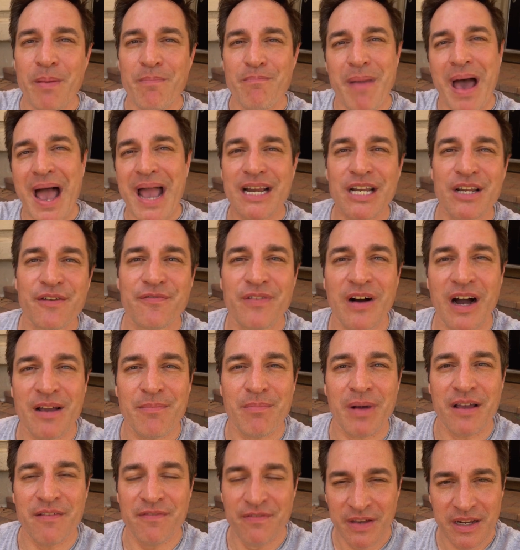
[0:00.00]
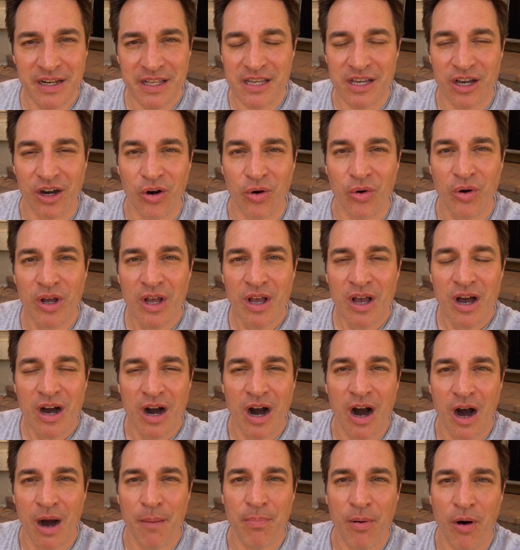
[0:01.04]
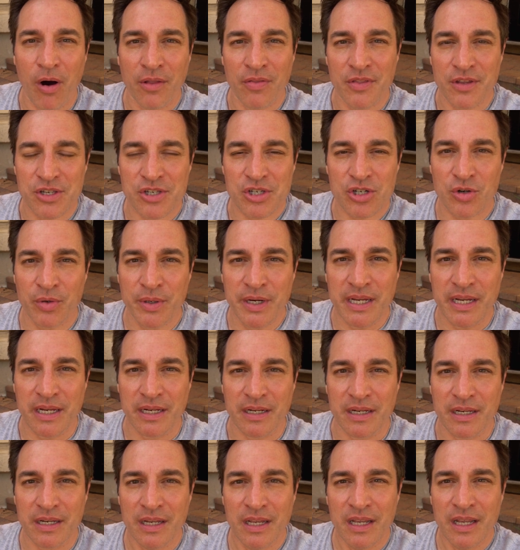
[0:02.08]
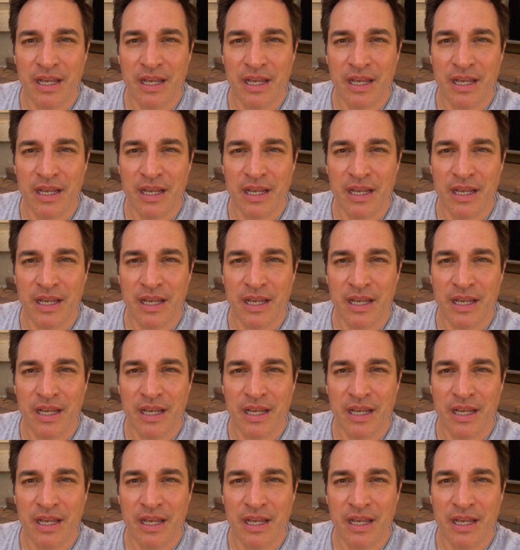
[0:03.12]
and magnify my video up on the screen.